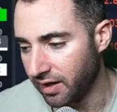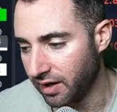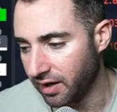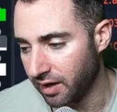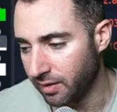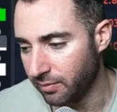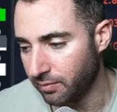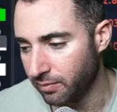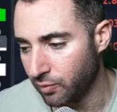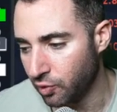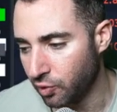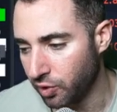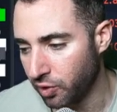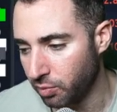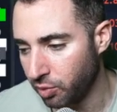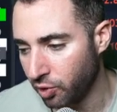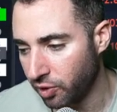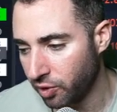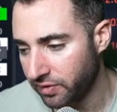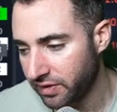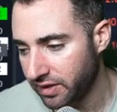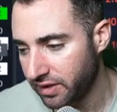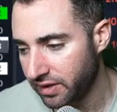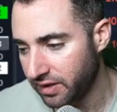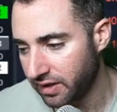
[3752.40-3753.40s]
More
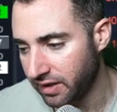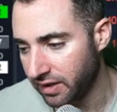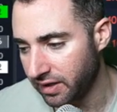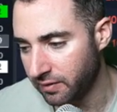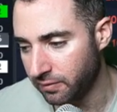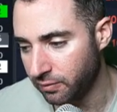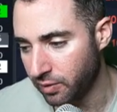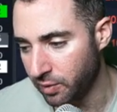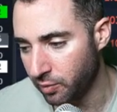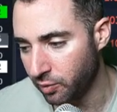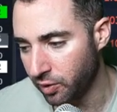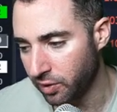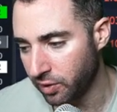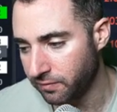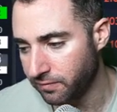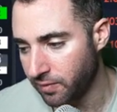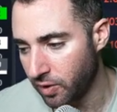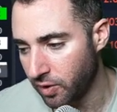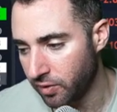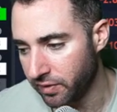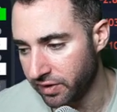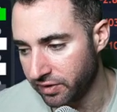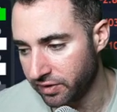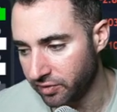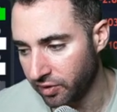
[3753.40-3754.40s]
importantly, if we were to
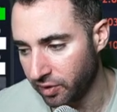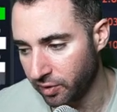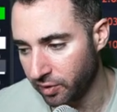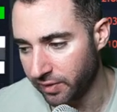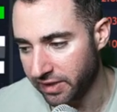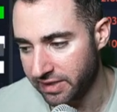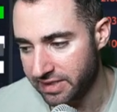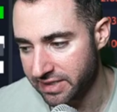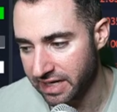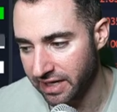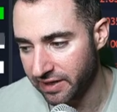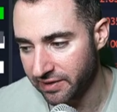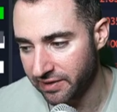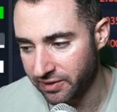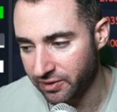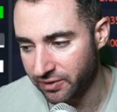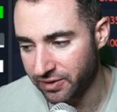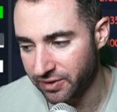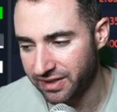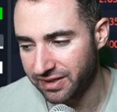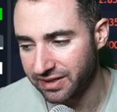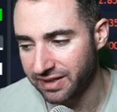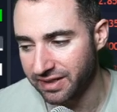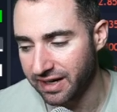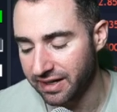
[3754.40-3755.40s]
follow this all the way down, you know, you
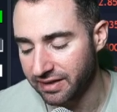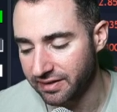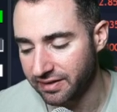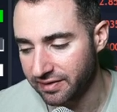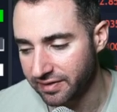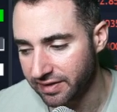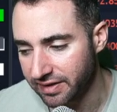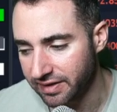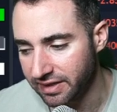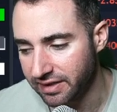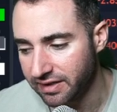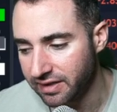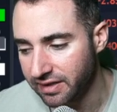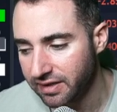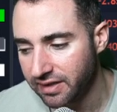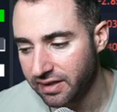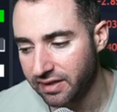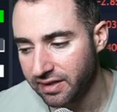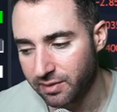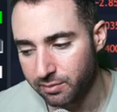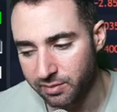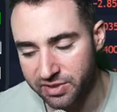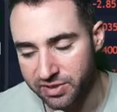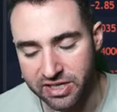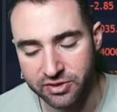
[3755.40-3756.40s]
can kind of see
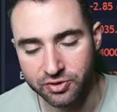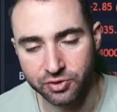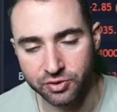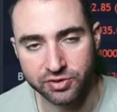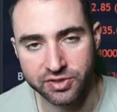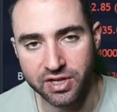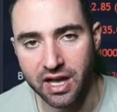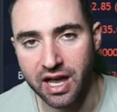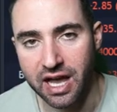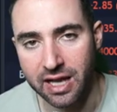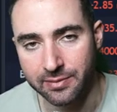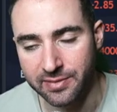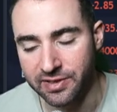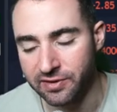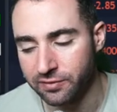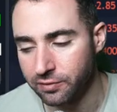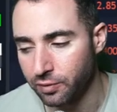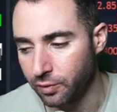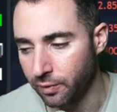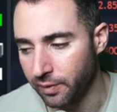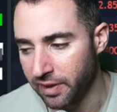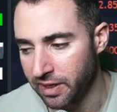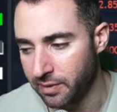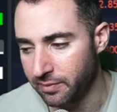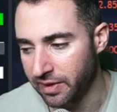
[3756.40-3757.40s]
potential timings for
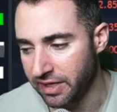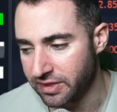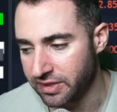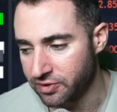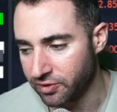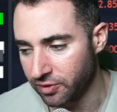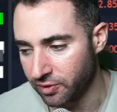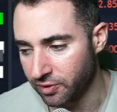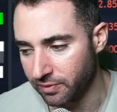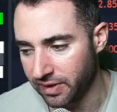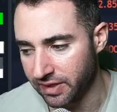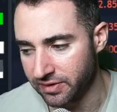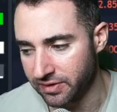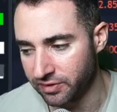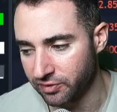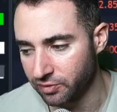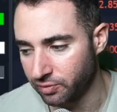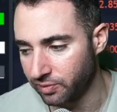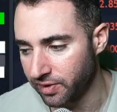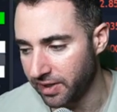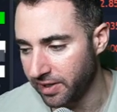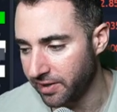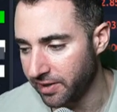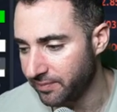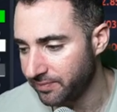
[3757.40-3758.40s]
when it might turn around as
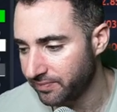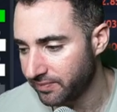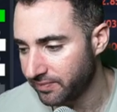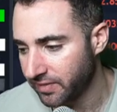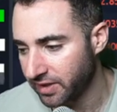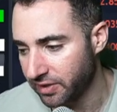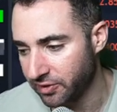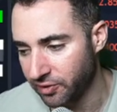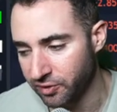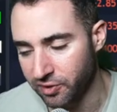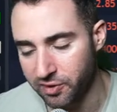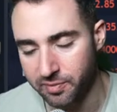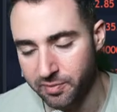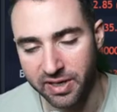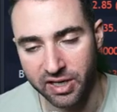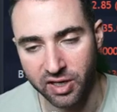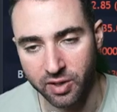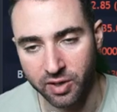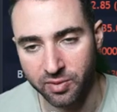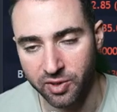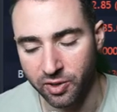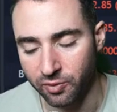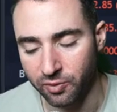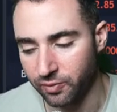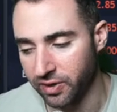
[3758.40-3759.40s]
well, you know, depending
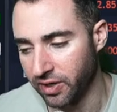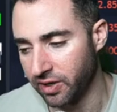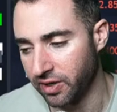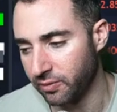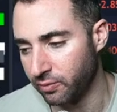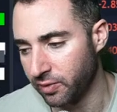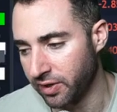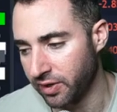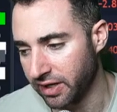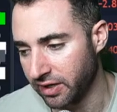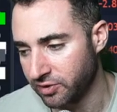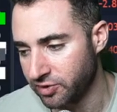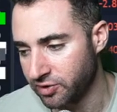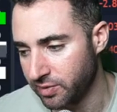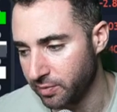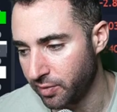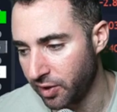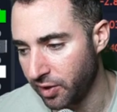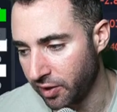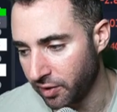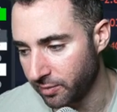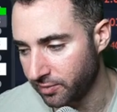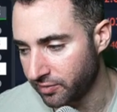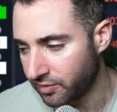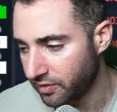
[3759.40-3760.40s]
upon where it actually
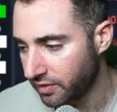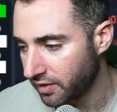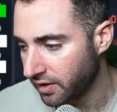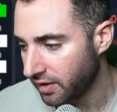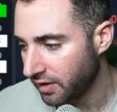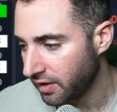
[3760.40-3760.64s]
bottoms.